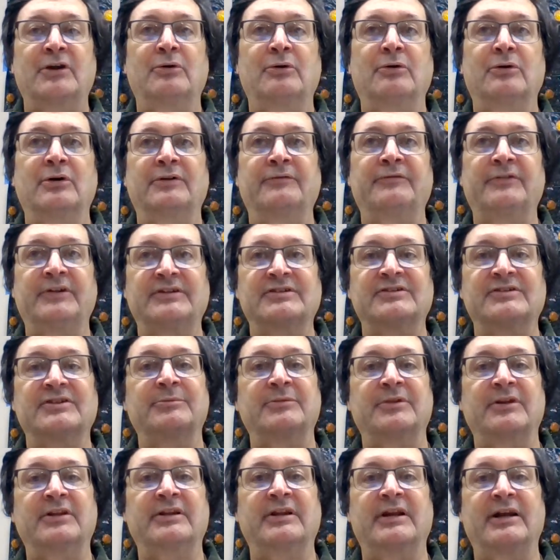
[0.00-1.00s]
or if it's
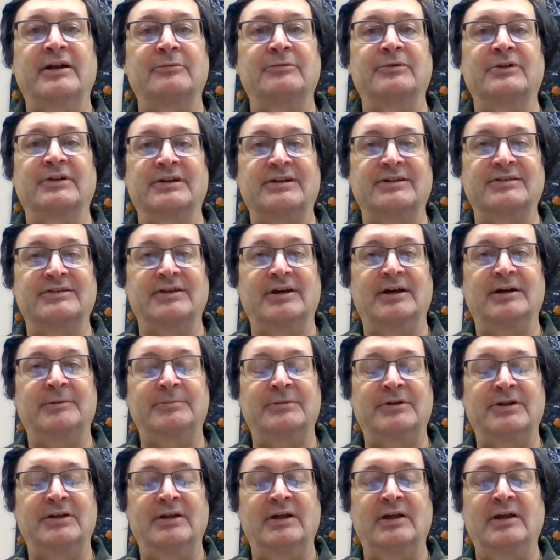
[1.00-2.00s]
something that I will
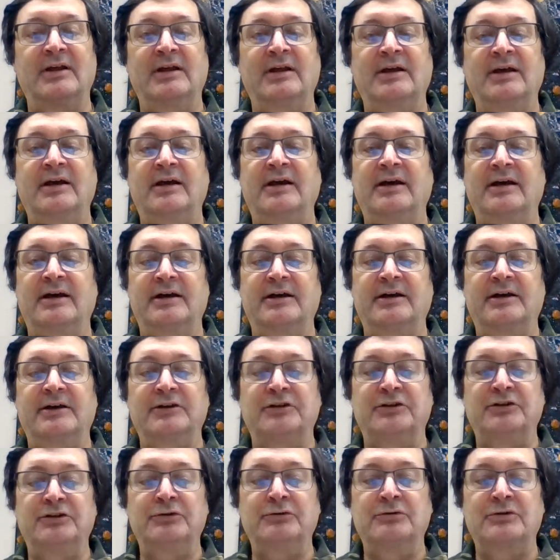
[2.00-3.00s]
accept,
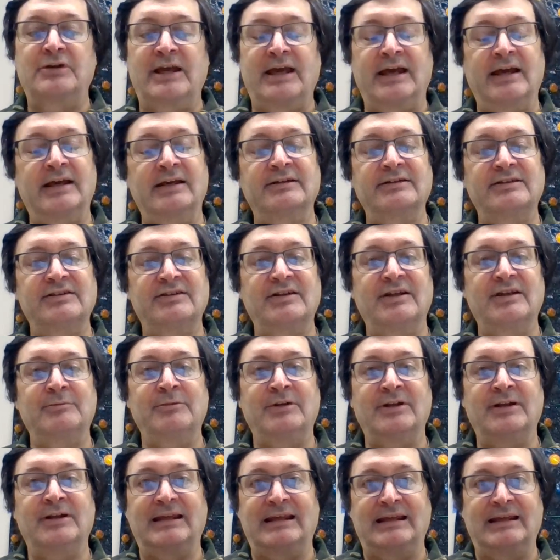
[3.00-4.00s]
you can send
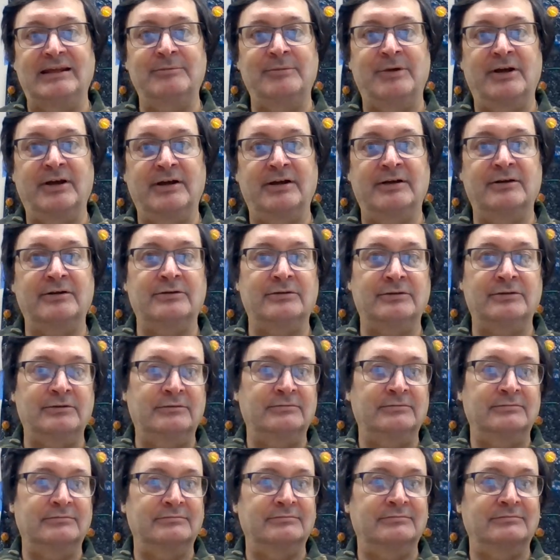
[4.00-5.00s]
me an
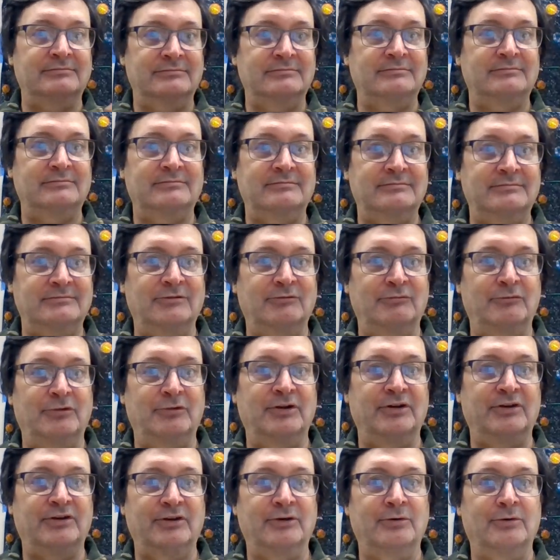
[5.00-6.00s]
email
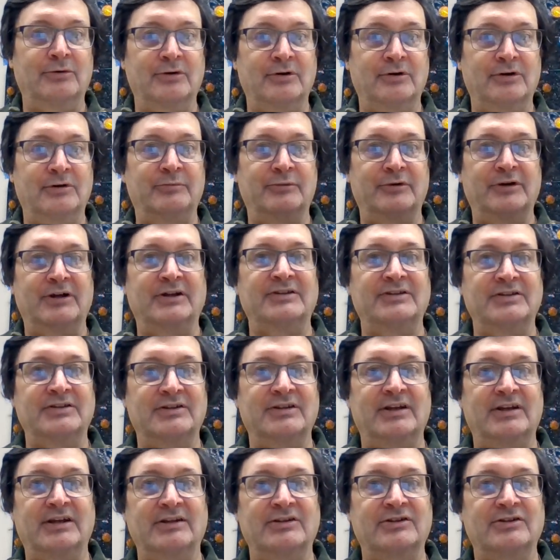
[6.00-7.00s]
with your
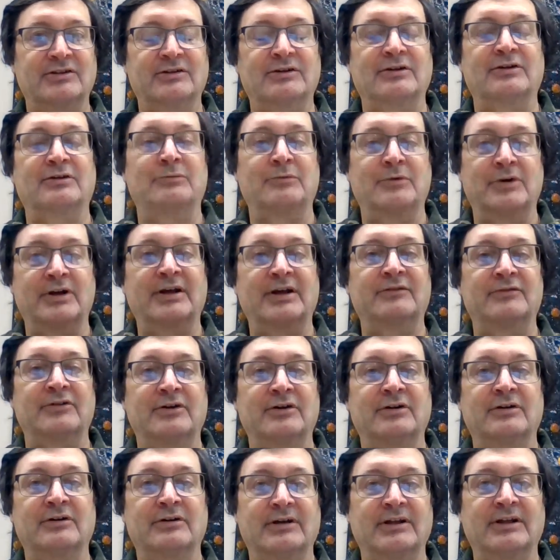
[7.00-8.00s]
presentation or
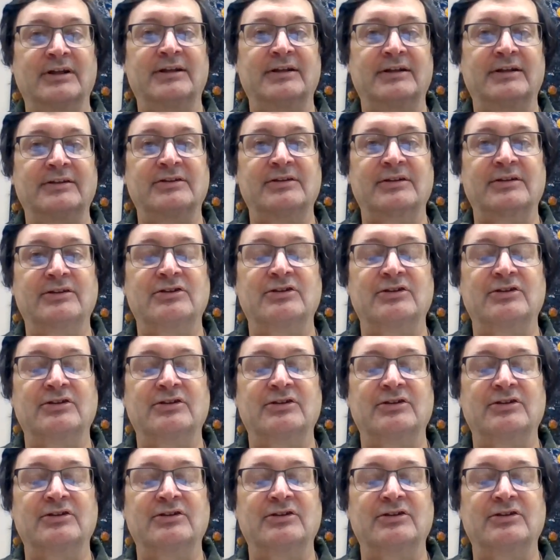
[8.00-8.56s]
whatever it is